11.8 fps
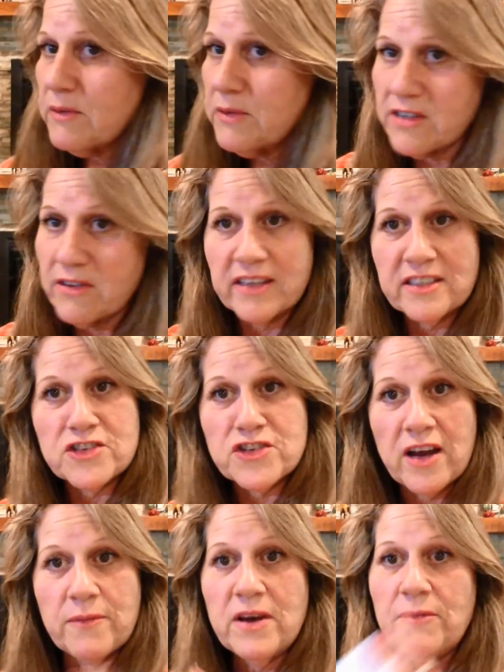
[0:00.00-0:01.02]
Would you like to
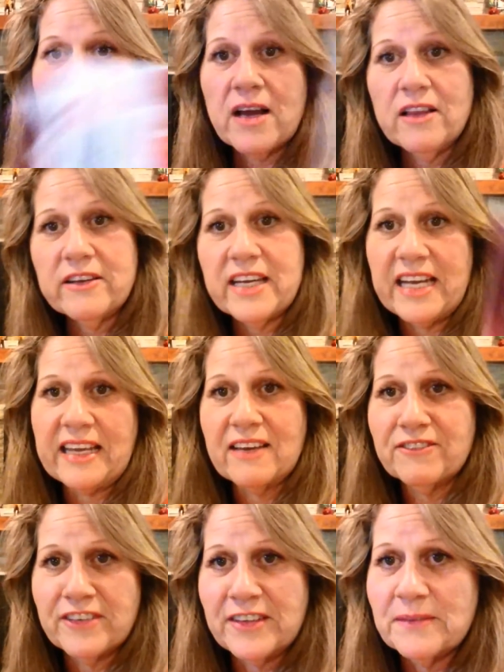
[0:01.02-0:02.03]
try one? What color can I
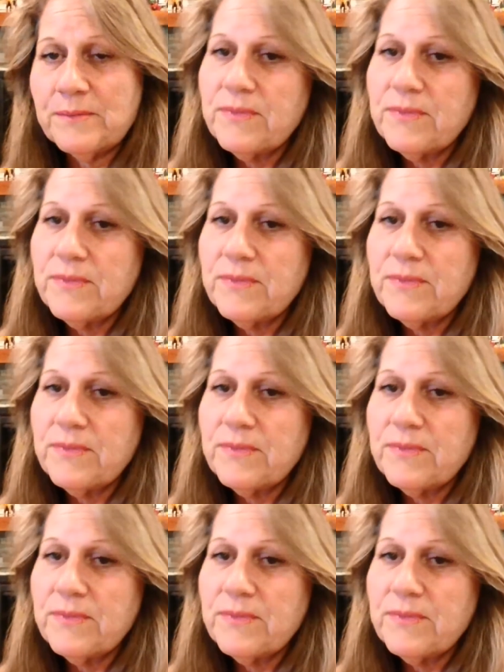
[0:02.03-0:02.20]
get for you?"